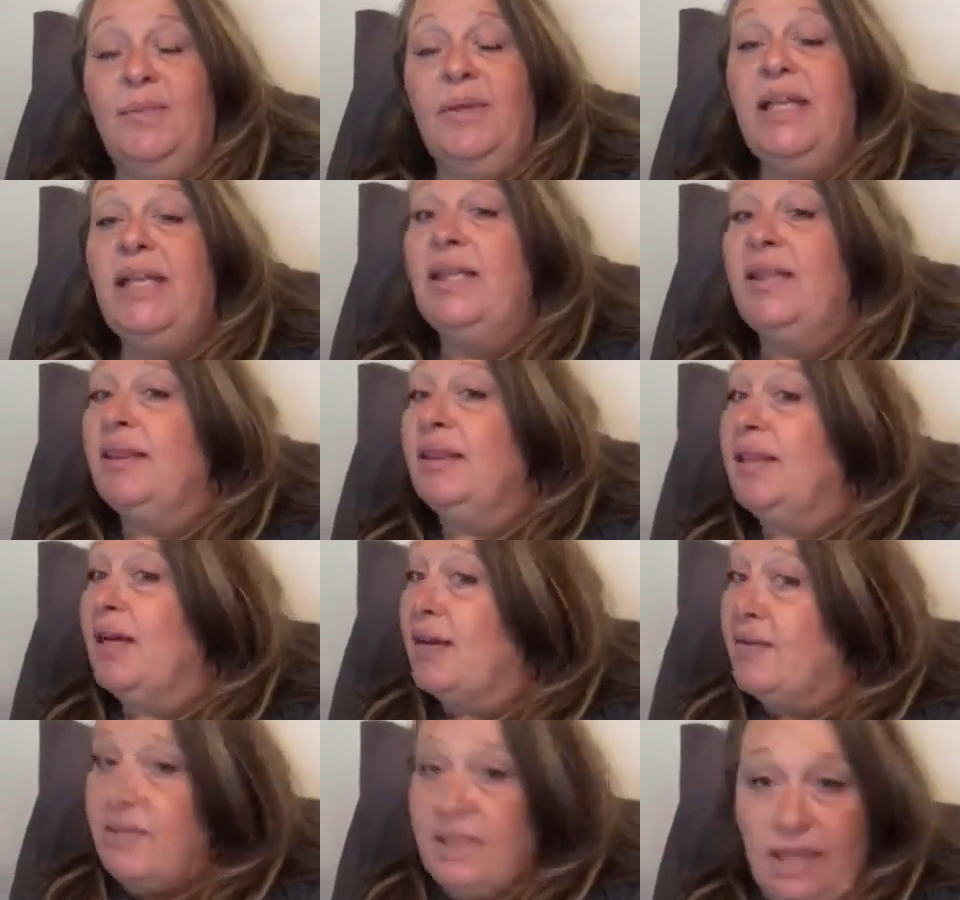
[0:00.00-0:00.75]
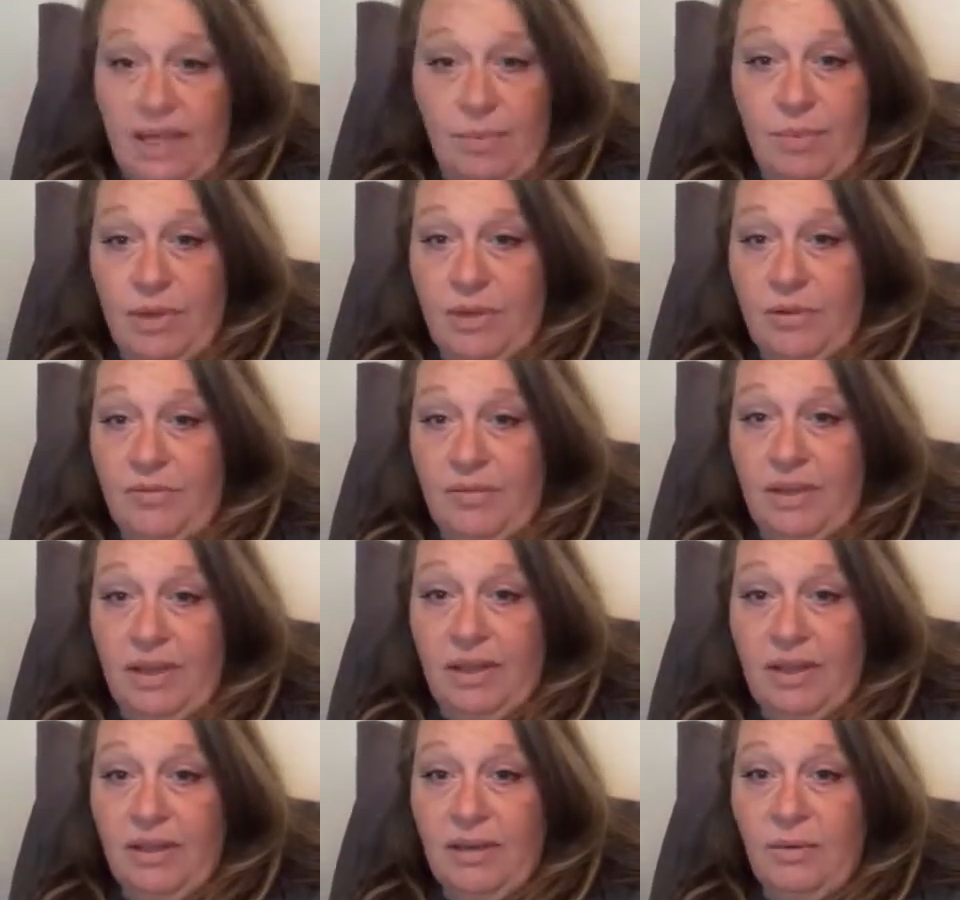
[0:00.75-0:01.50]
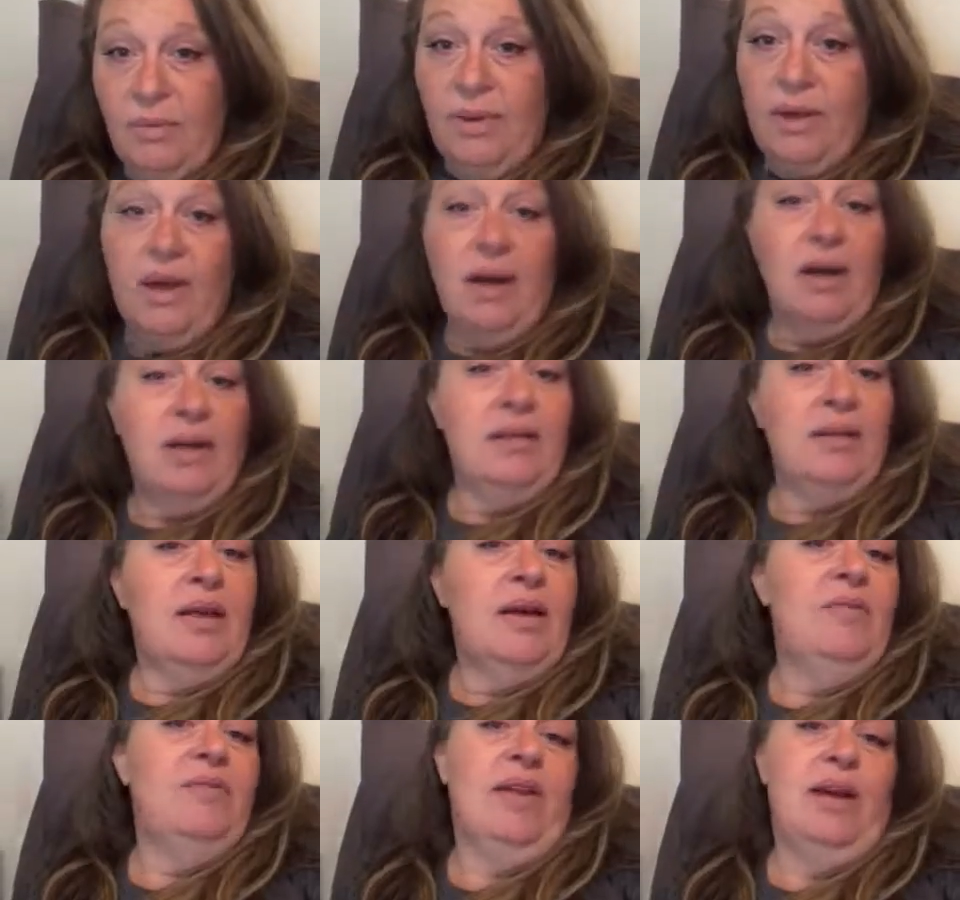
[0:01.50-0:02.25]
He loves that movie. We all
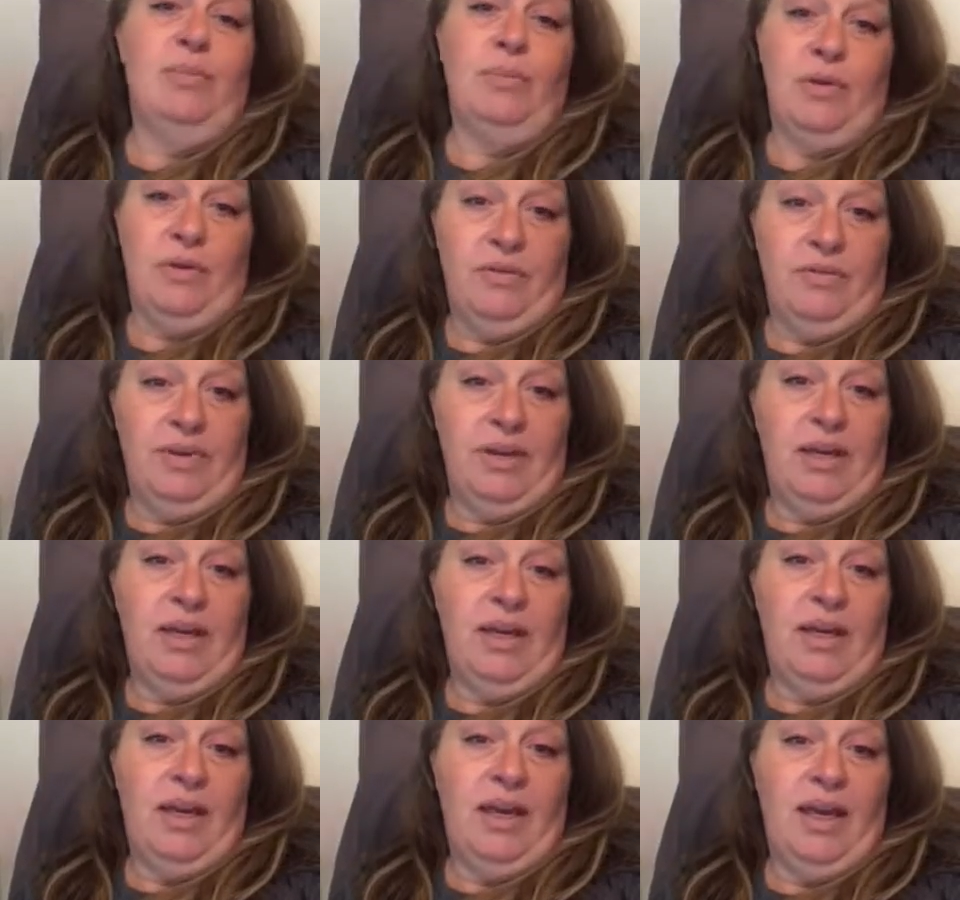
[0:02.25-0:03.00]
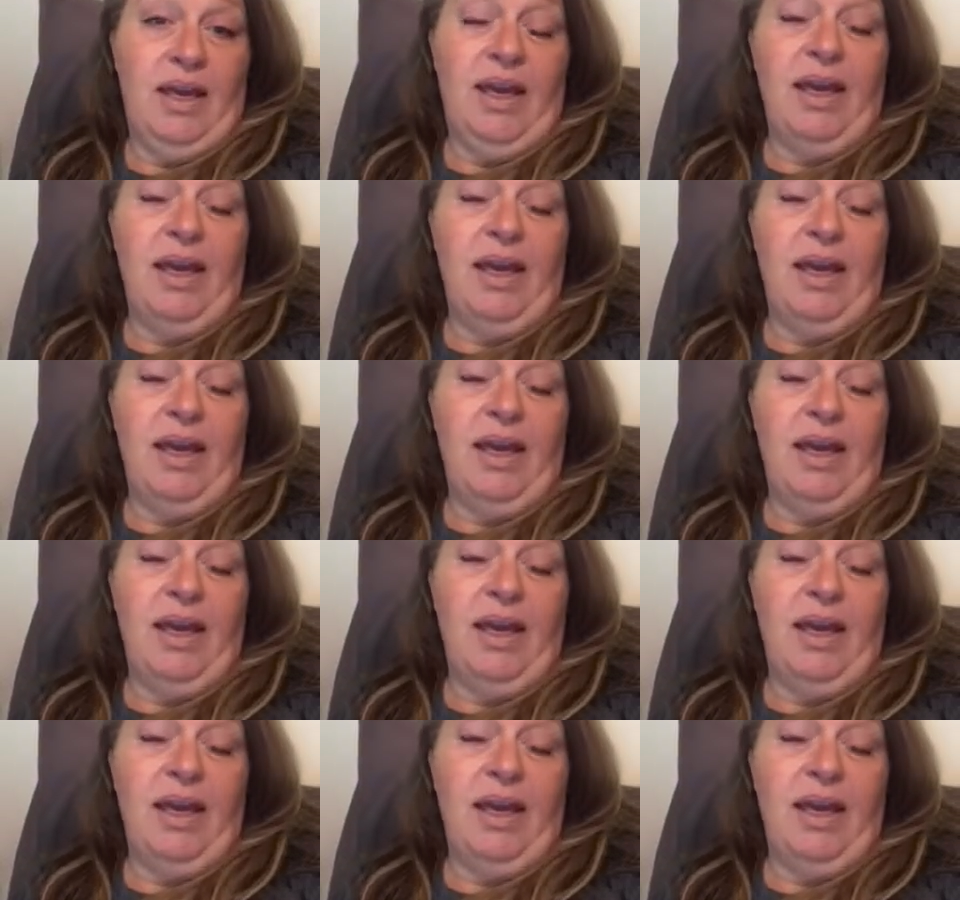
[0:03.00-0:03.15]
love that movie.